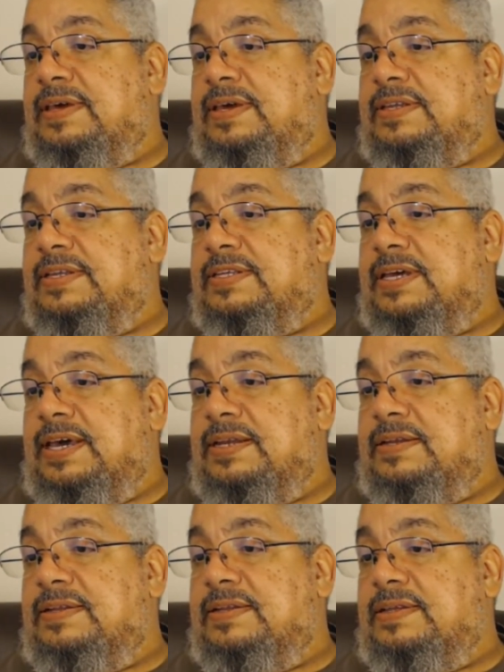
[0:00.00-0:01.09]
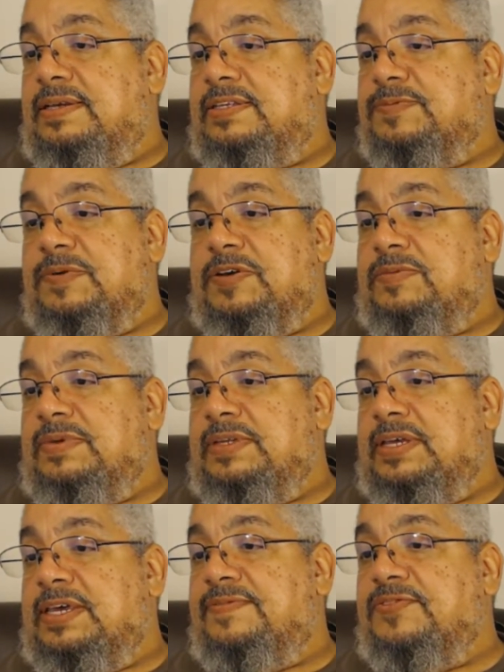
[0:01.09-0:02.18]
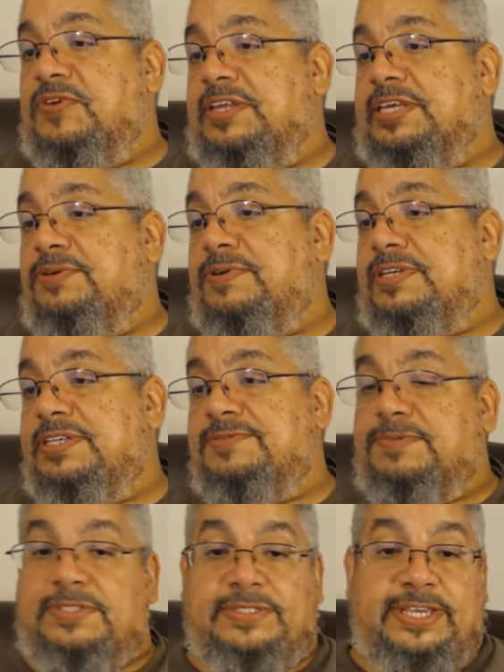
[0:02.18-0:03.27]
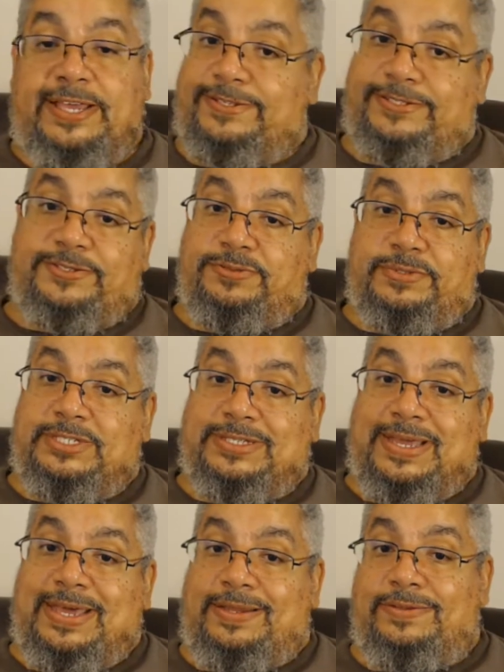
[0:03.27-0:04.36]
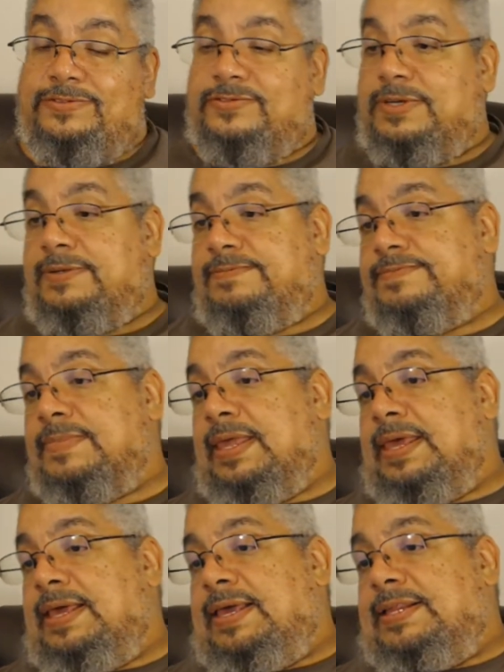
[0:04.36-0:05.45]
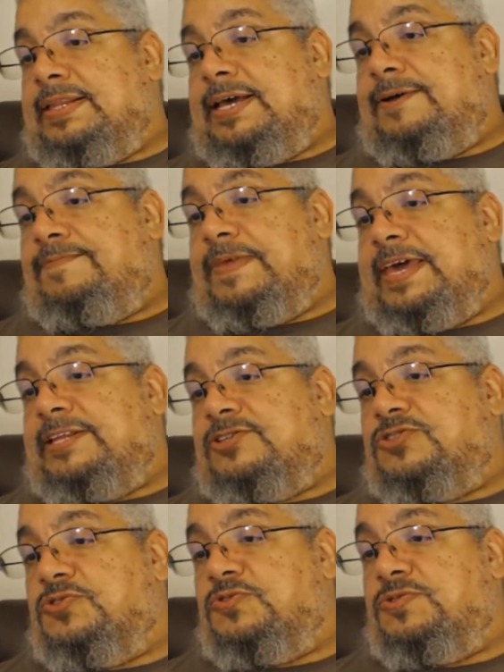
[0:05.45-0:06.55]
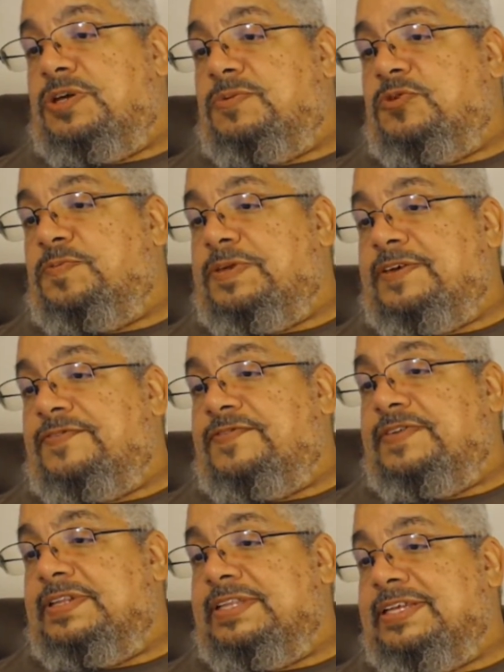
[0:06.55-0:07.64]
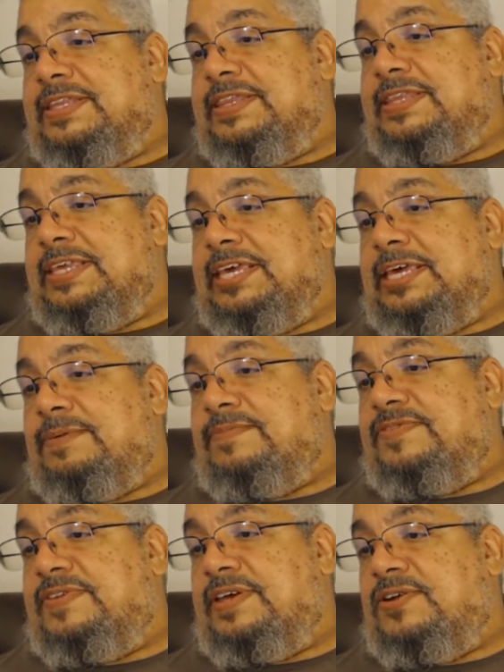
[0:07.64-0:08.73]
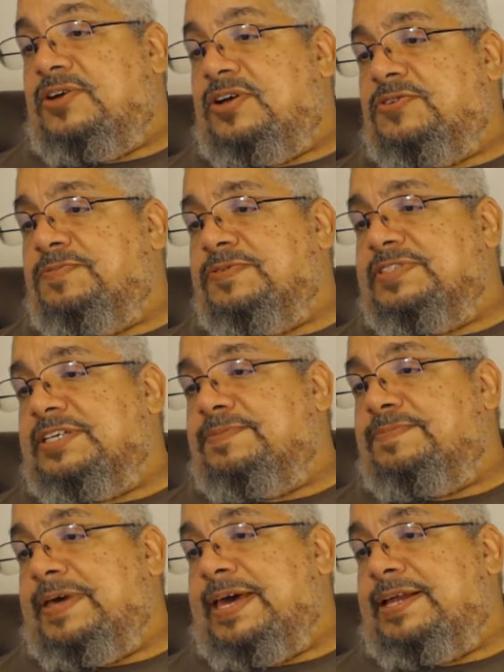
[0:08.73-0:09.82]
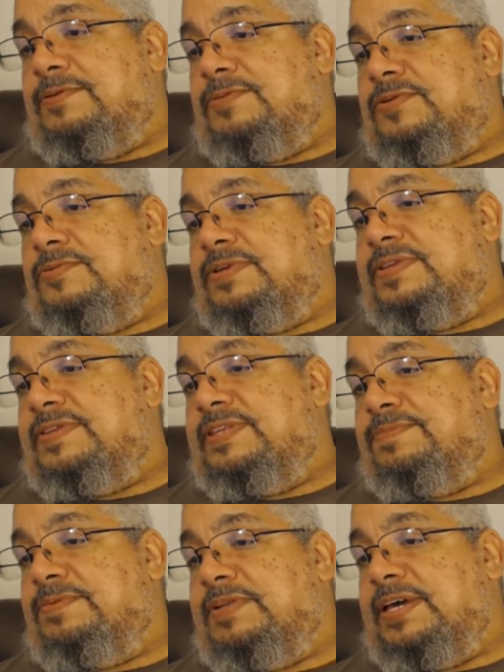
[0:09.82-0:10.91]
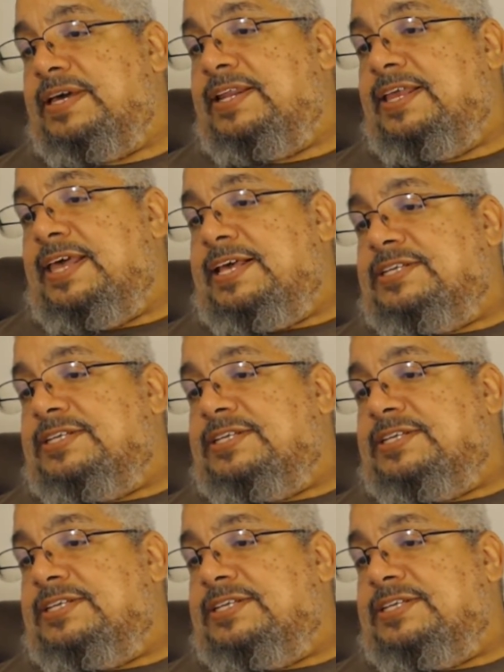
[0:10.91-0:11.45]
And the Title Experiment, I have no idea what it is, but it has to do with the titles, right? Now, and 2 WP affiliate themes that are 100% compatible with the plugin.